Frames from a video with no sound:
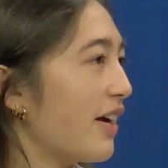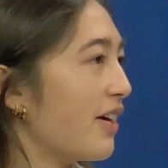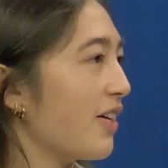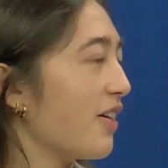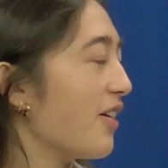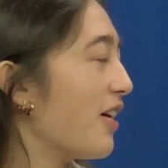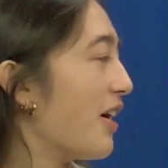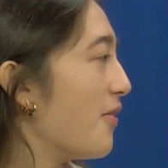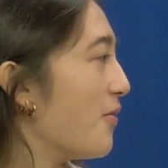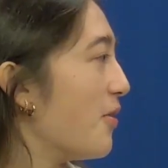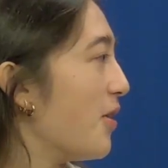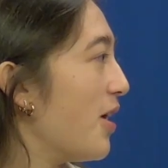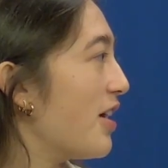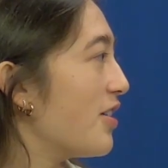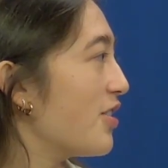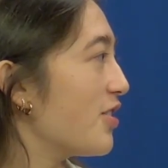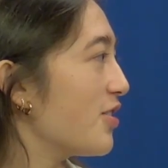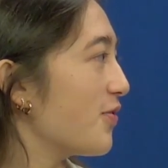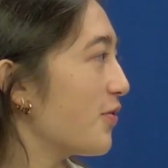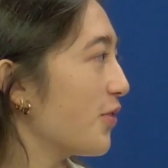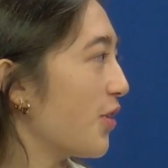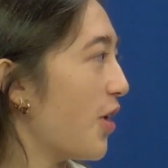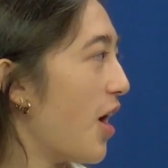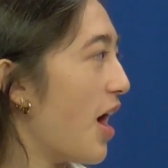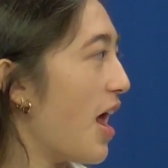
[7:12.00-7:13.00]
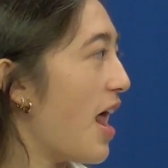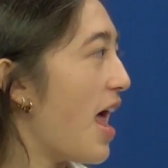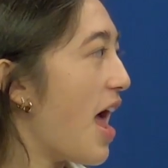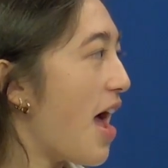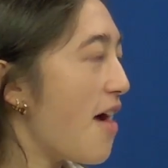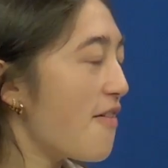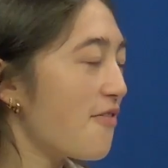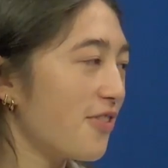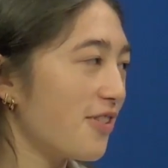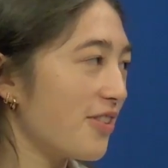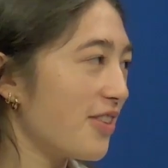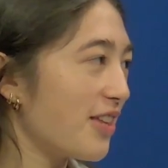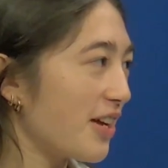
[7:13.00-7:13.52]
all right, well, I just forgot
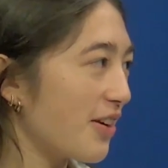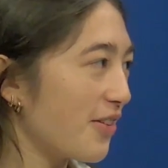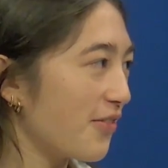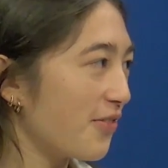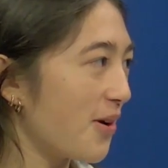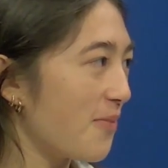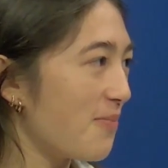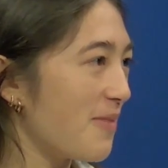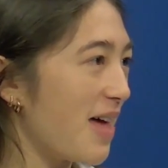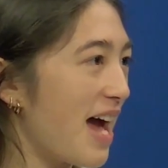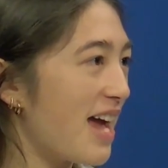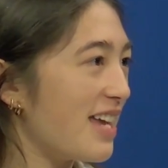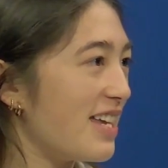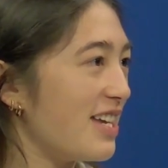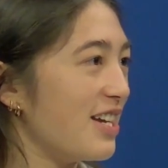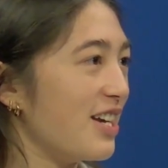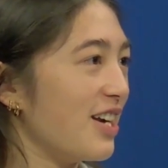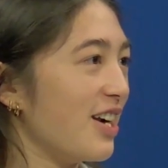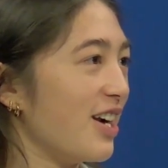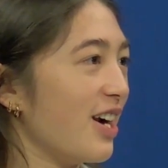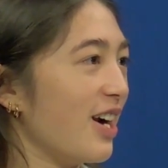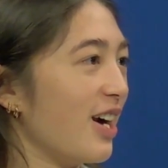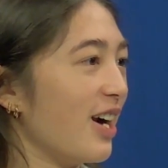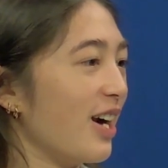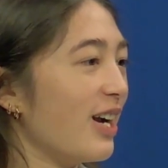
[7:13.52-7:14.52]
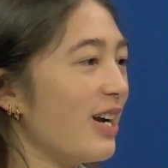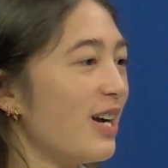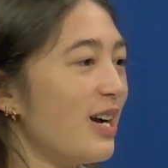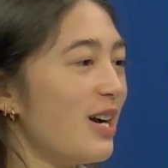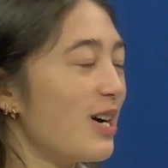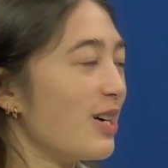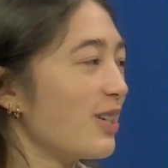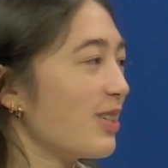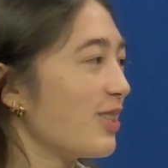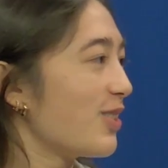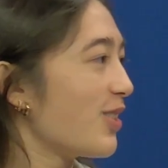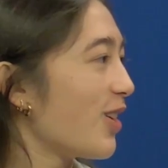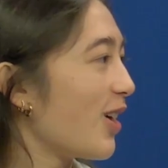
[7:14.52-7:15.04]
everything from that year,
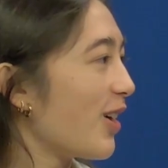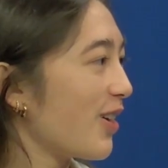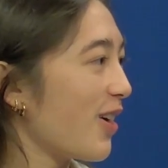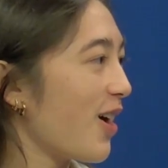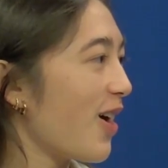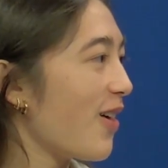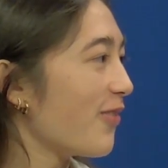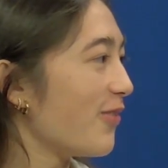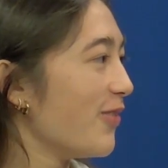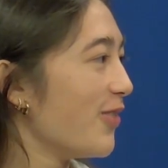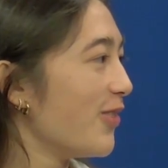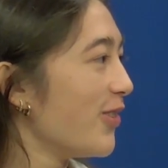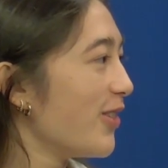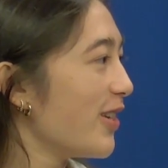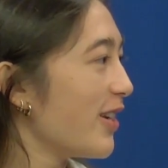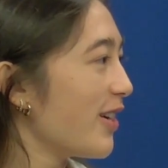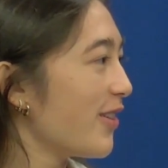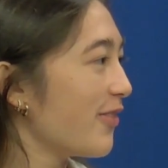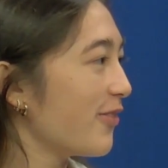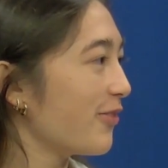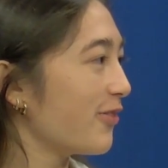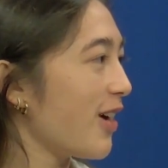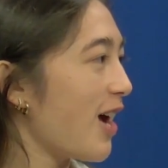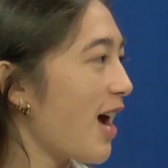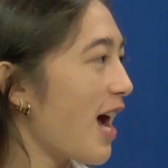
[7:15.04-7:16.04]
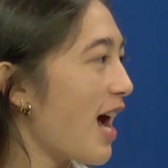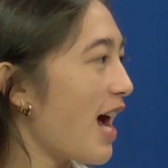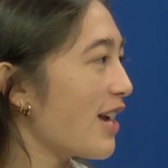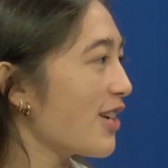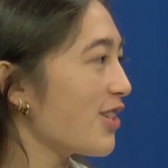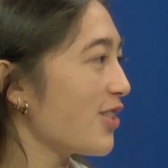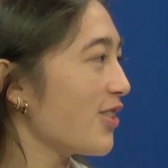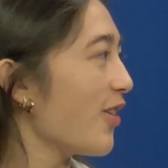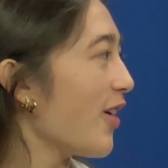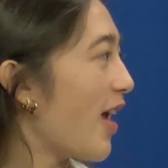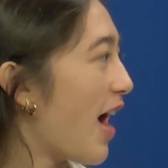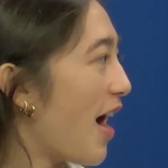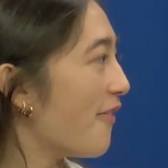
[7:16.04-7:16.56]
starting off new year fresh,
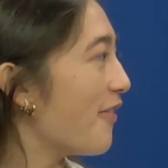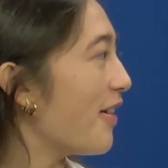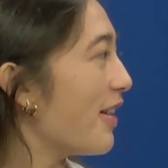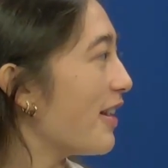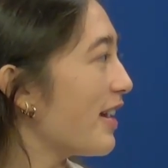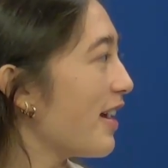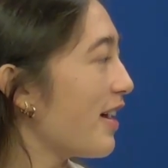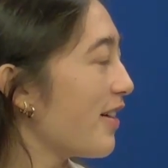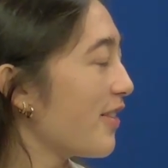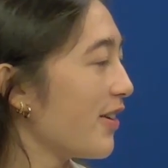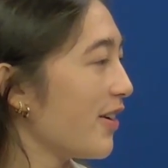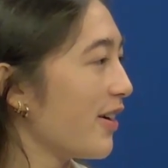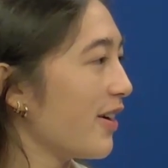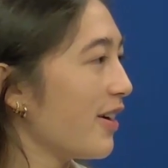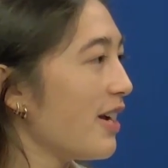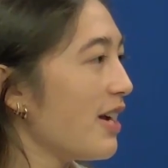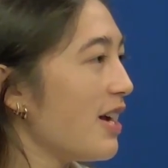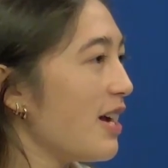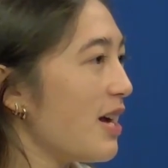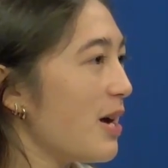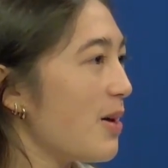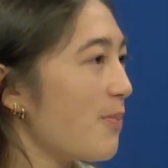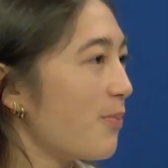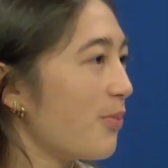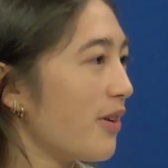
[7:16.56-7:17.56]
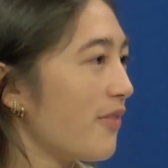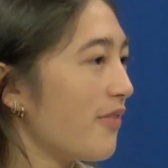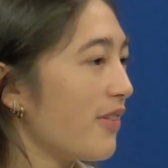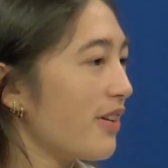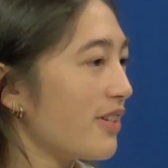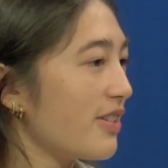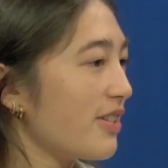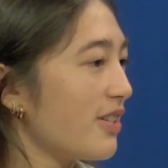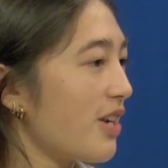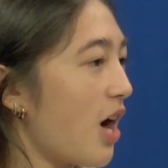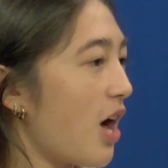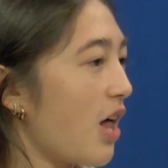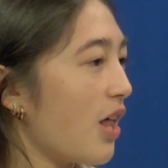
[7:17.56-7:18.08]
don't have any other previous
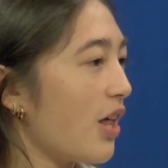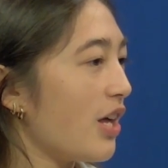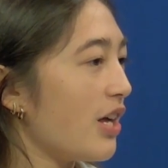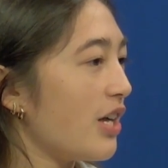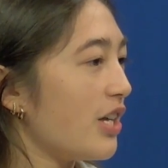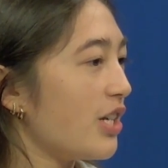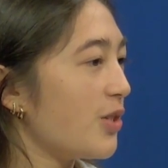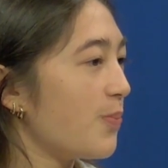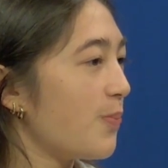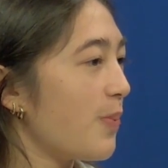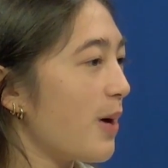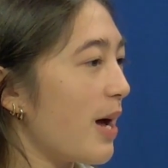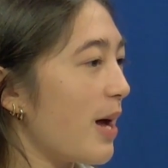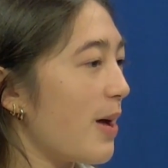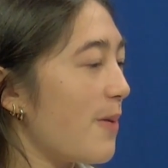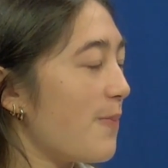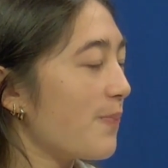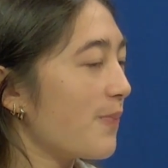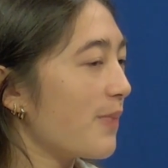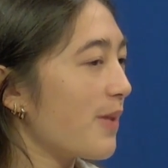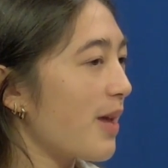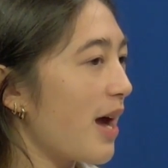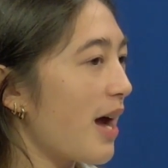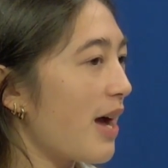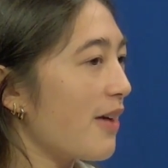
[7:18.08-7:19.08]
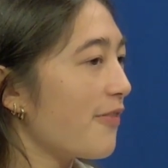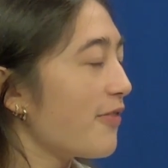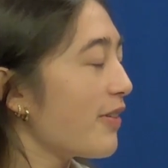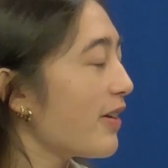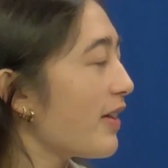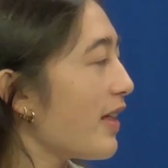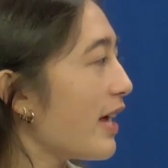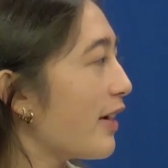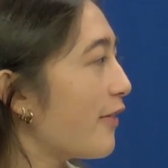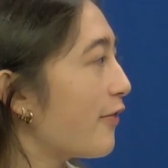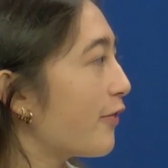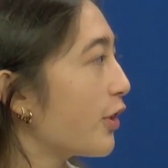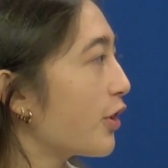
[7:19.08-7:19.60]
knowledge. But I feel
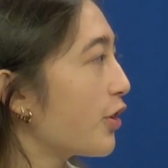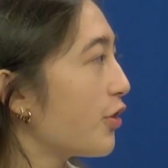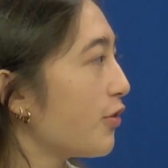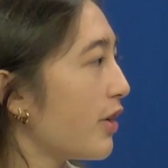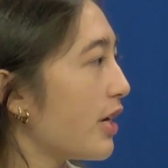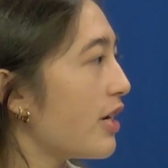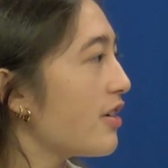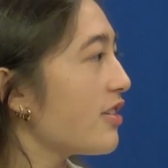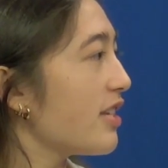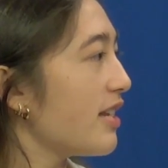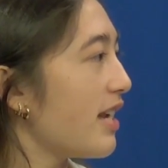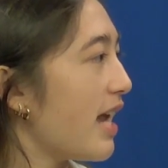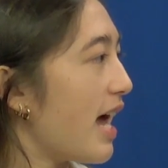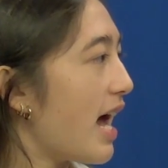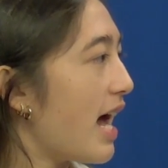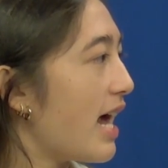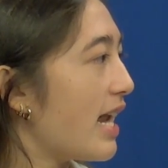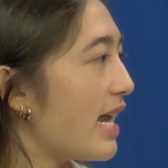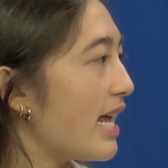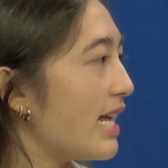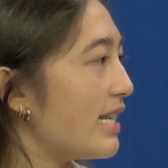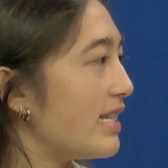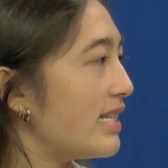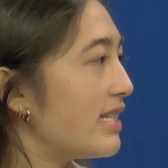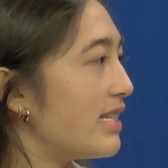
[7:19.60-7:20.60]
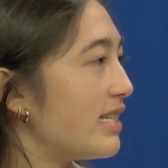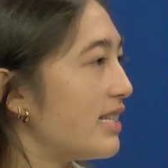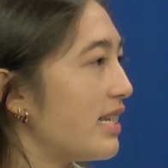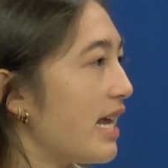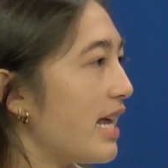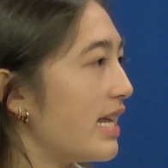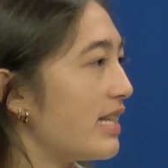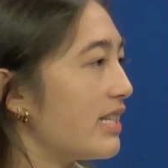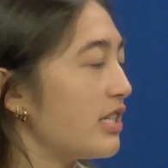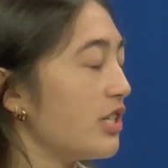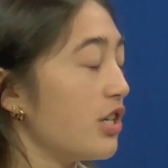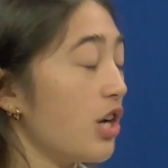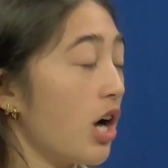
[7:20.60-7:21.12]
like for careers in ed,
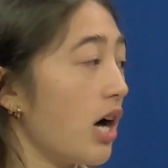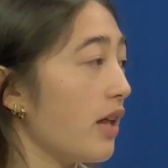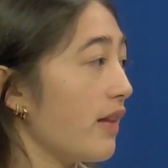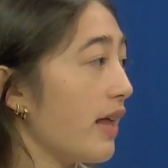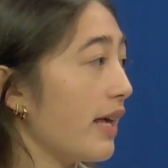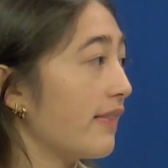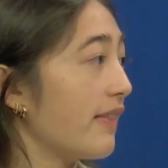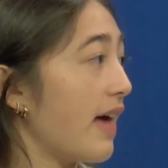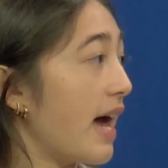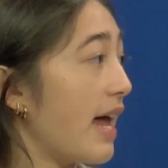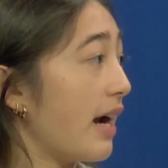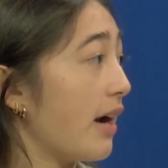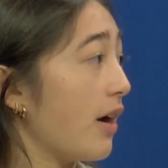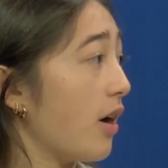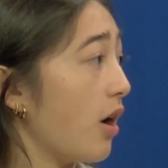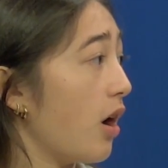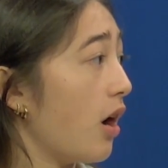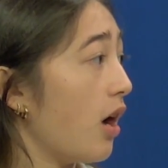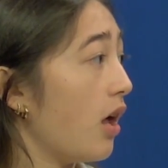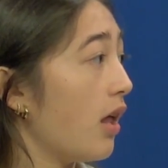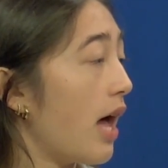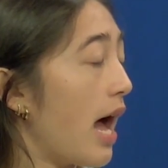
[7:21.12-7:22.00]
it's not like that at all.